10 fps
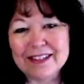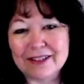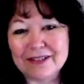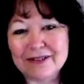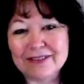
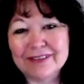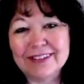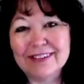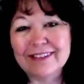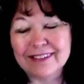So
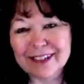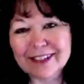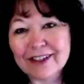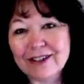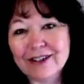
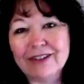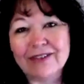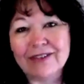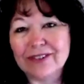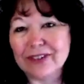let go
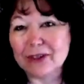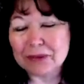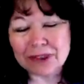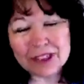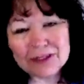of your
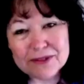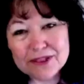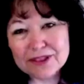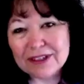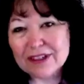
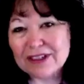beliefs.